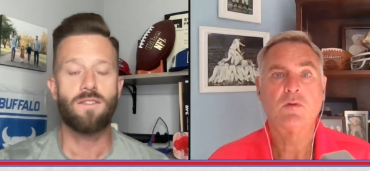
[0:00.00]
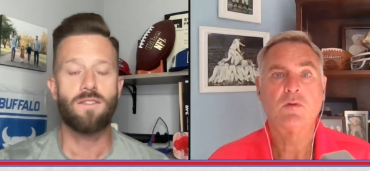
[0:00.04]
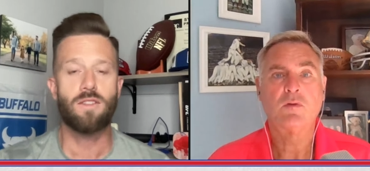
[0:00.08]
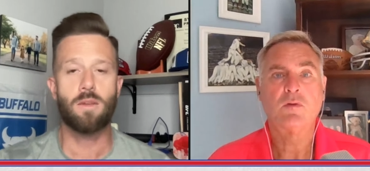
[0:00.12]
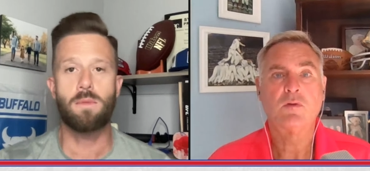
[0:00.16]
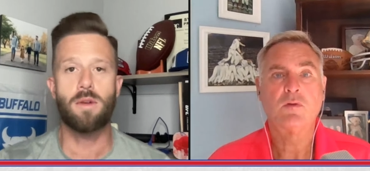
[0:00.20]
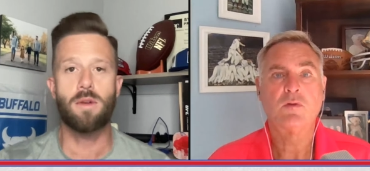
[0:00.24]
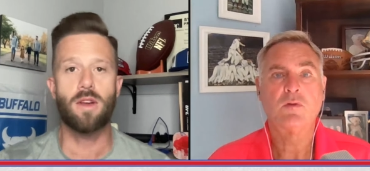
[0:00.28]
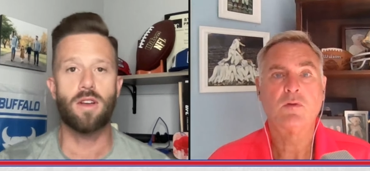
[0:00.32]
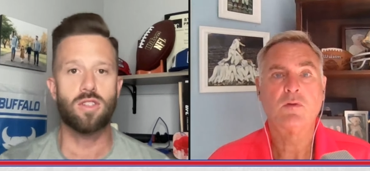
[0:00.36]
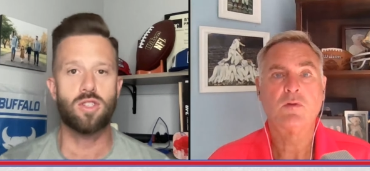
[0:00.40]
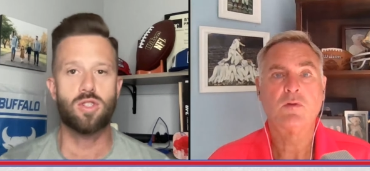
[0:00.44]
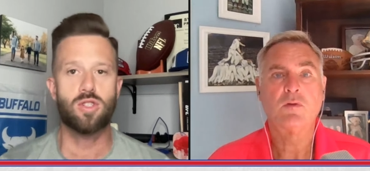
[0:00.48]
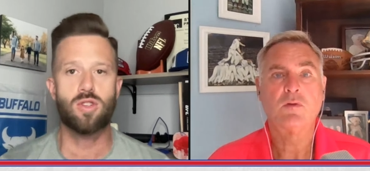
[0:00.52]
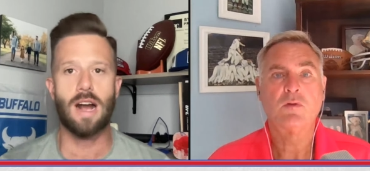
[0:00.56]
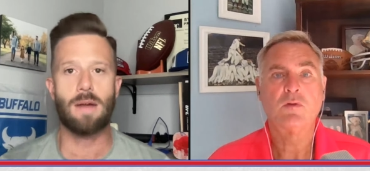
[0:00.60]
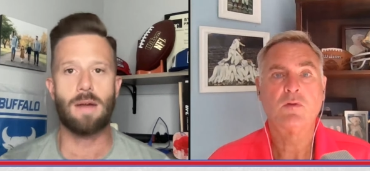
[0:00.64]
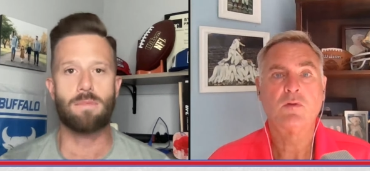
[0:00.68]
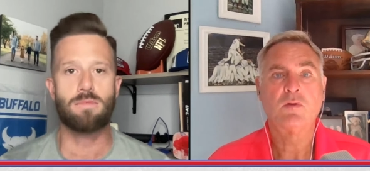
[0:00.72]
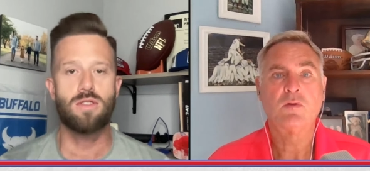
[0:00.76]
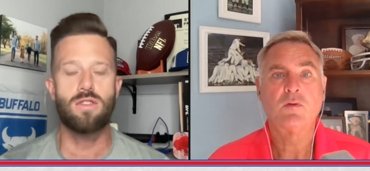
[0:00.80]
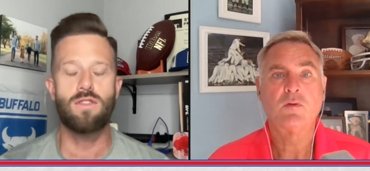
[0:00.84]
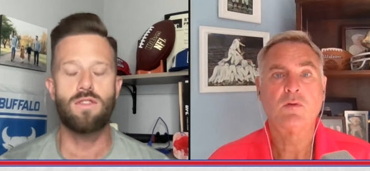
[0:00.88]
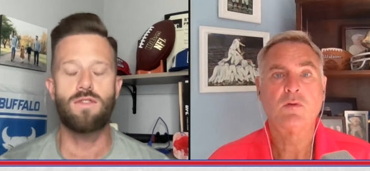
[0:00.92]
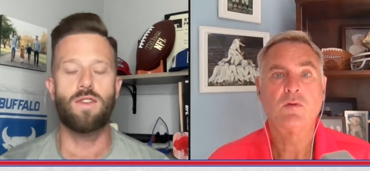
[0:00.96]
Speaker 1: if the Bills
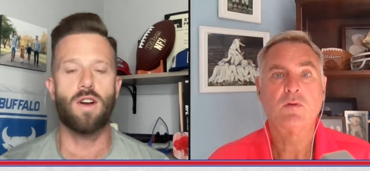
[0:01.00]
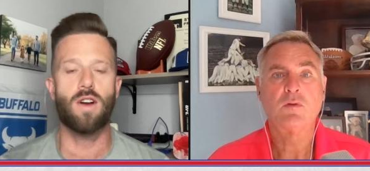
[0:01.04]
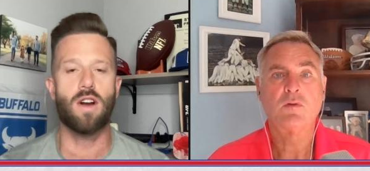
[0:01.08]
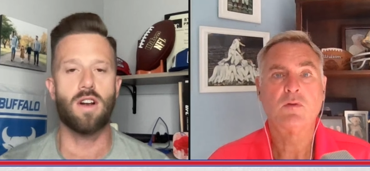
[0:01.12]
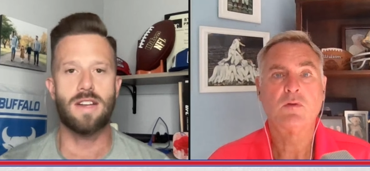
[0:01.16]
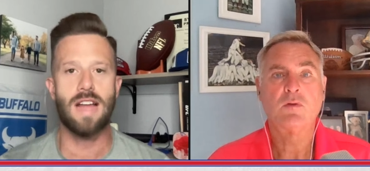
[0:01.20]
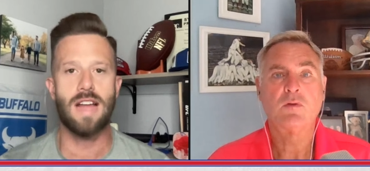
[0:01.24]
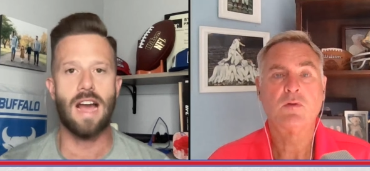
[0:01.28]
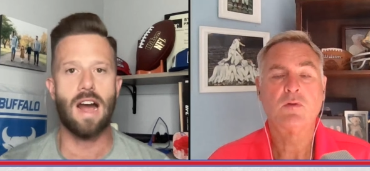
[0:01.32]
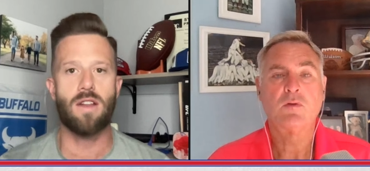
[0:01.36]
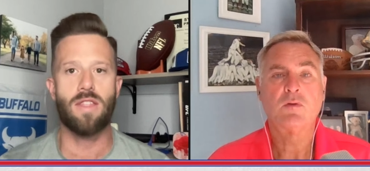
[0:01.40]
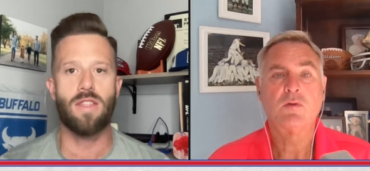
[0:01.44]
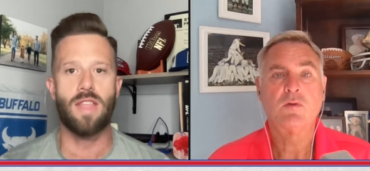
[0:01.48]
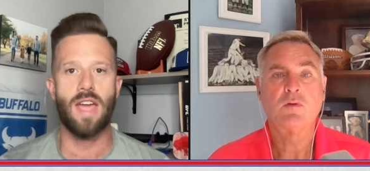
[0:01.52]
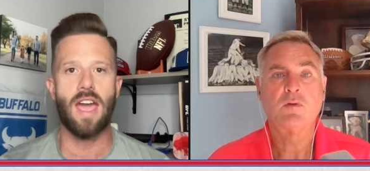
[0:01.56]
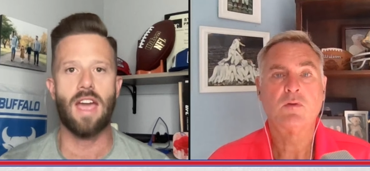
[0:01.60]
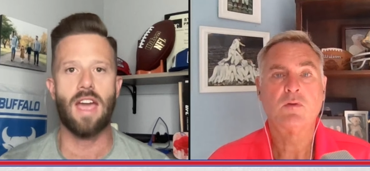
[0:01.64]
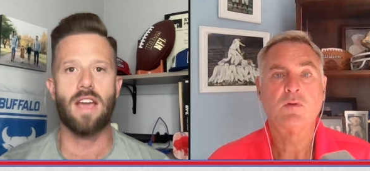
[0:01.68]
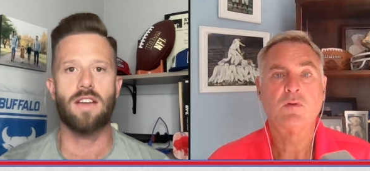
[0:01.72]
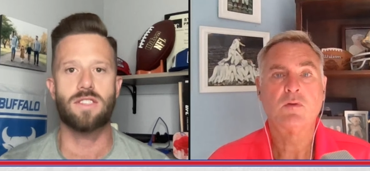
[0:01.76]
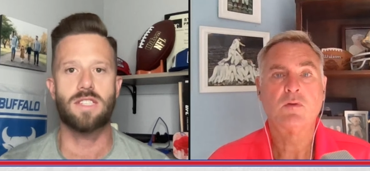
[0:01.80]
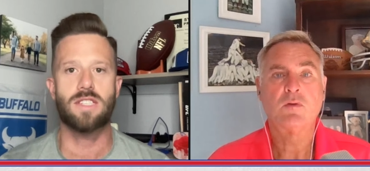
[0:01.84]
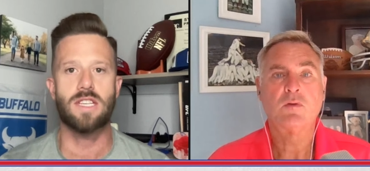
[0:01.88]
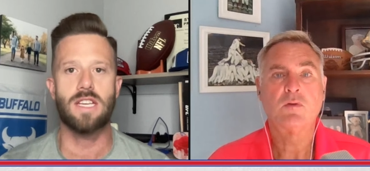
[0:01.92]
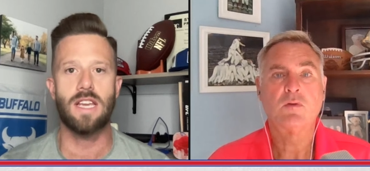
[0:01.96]
drop too far down in the
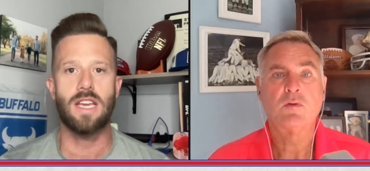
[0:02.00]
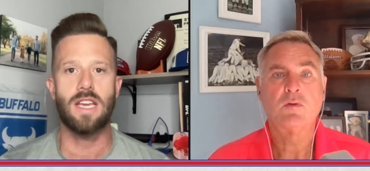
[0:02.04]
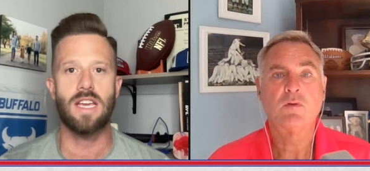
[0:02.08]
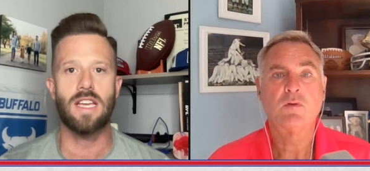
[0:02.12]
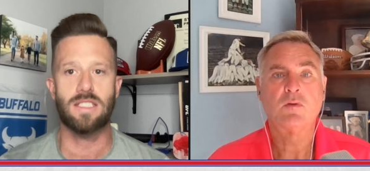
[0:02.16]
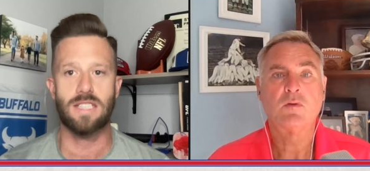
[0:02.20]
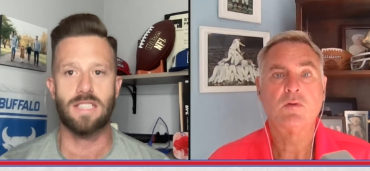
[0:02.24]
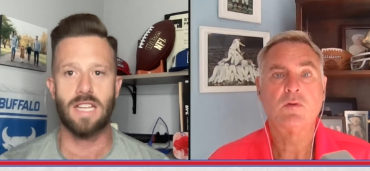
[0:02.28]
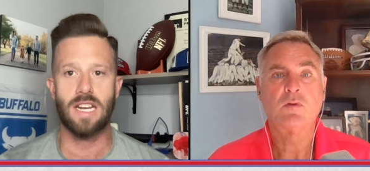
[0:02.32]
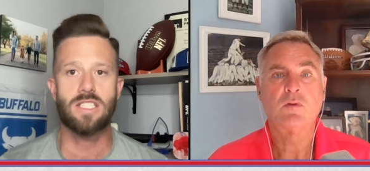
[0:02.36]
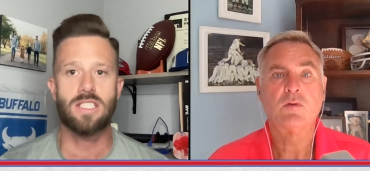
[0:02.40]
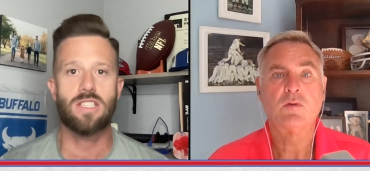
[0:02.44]
AFC East,